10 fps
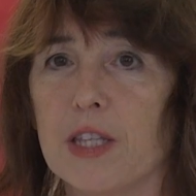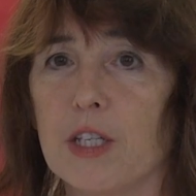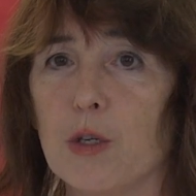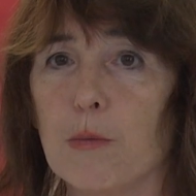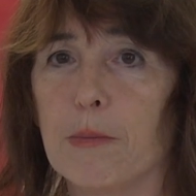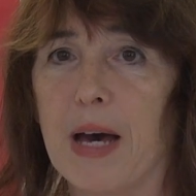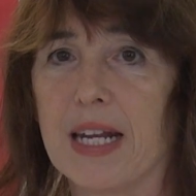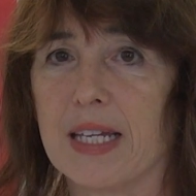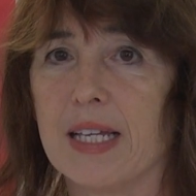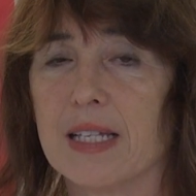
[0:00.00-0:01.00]
in the human
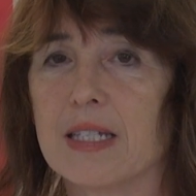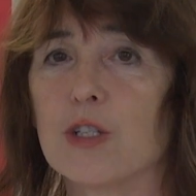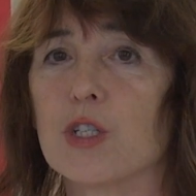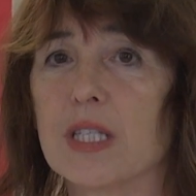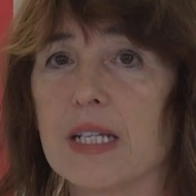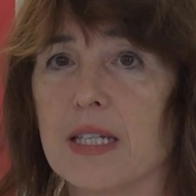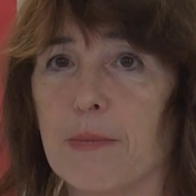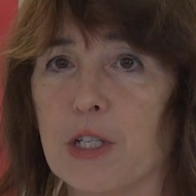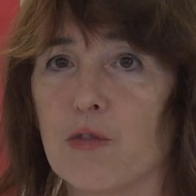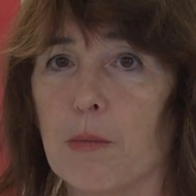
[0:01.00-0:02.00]
body, such as this
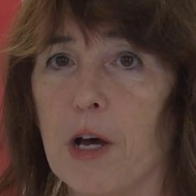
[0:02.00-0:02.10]
image from